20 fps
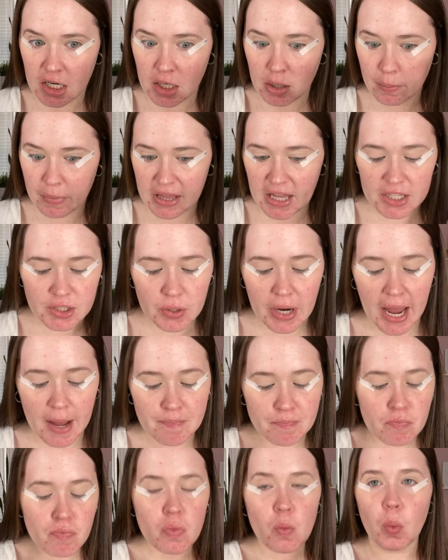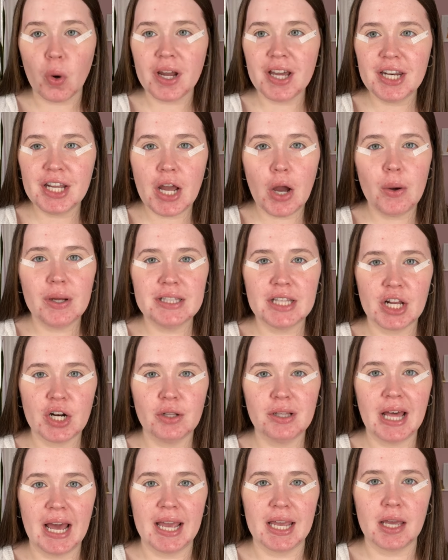But that's okay. We're gonna go a little
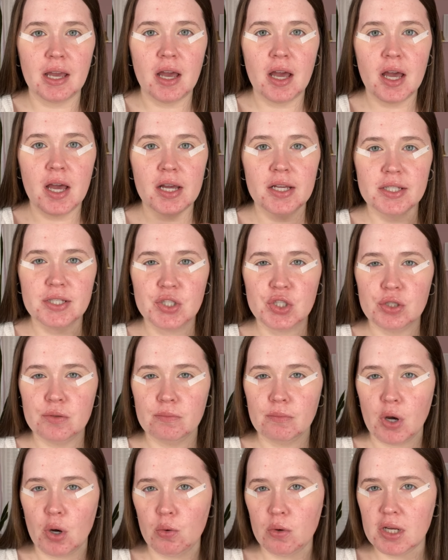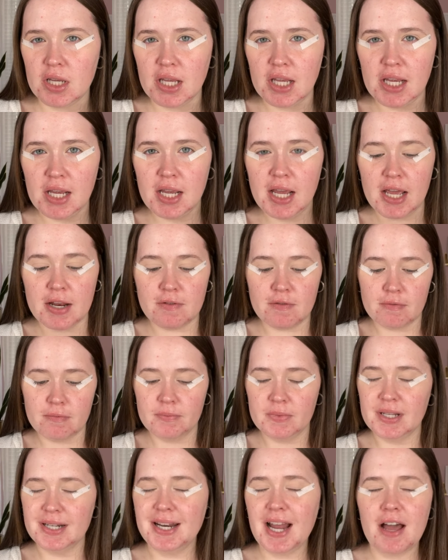like smoky and
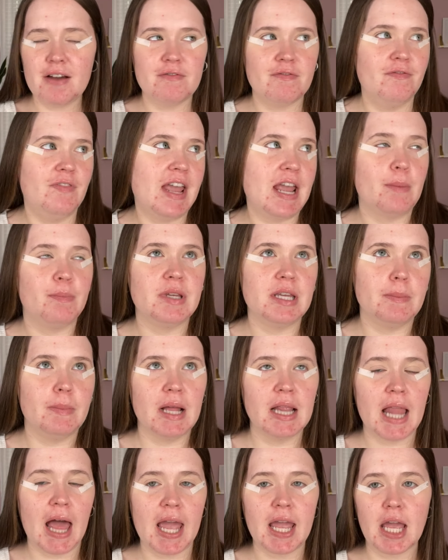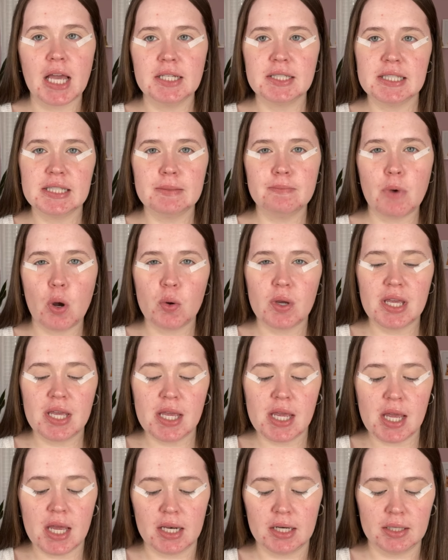not vampy, but like
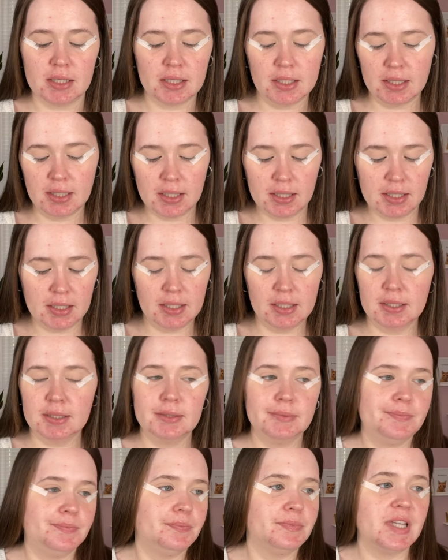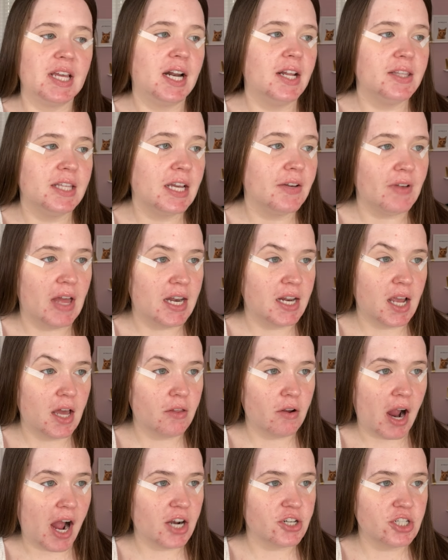smoky and can I think of any
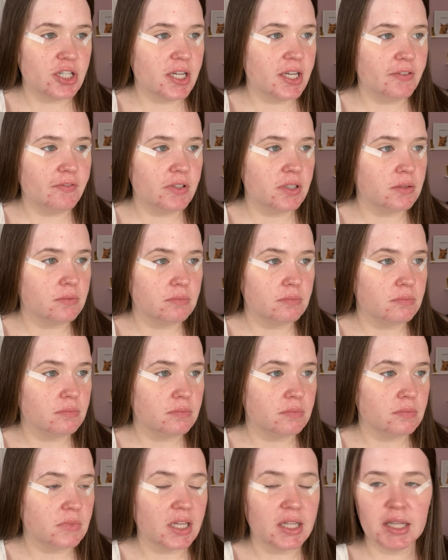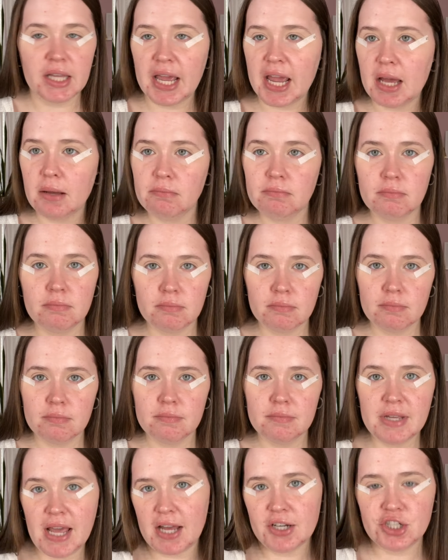other adjective? Glam?
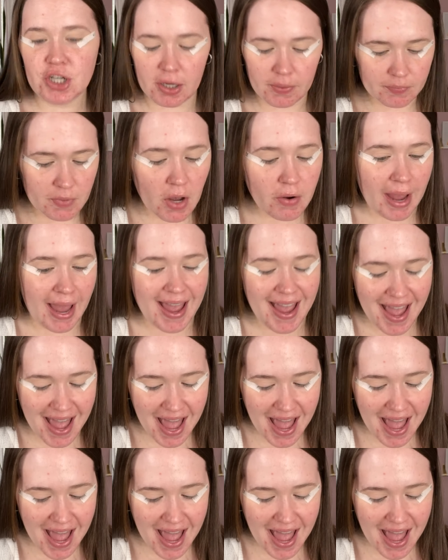Yeah, sure. Okay,